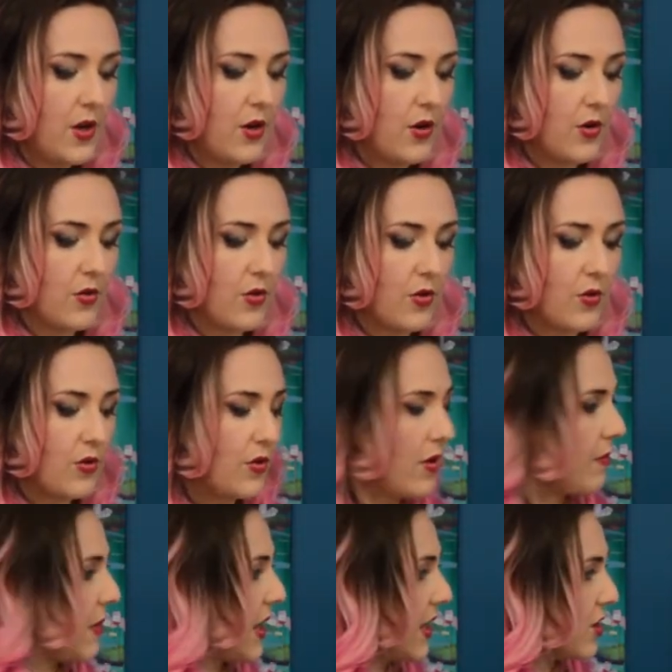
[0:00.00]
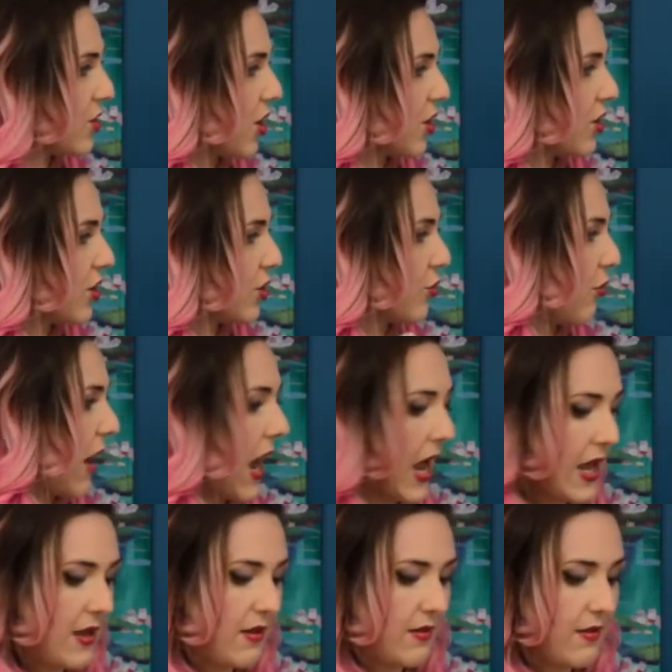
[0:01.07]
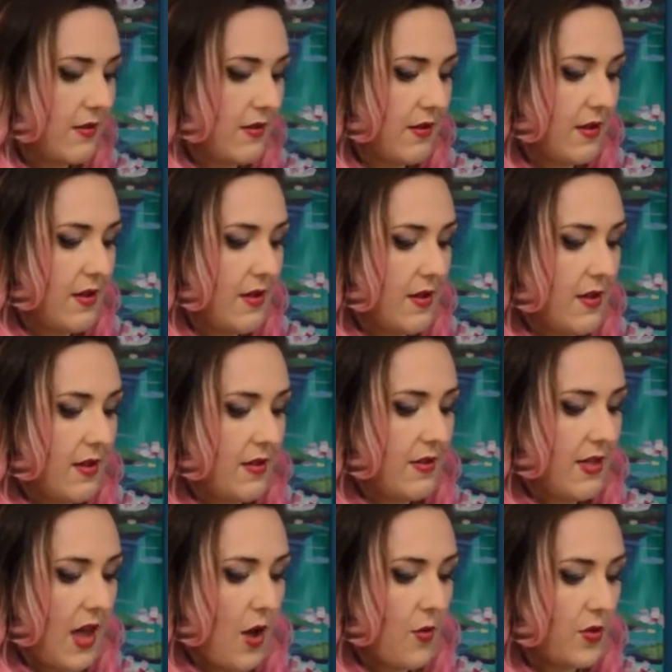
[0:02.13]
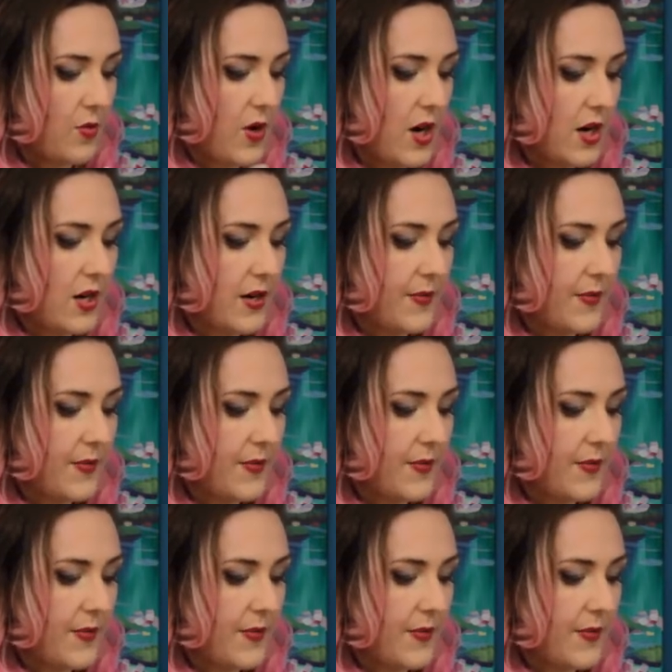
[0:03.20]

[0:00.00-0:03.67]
Or a little, make a darker gray, that would work.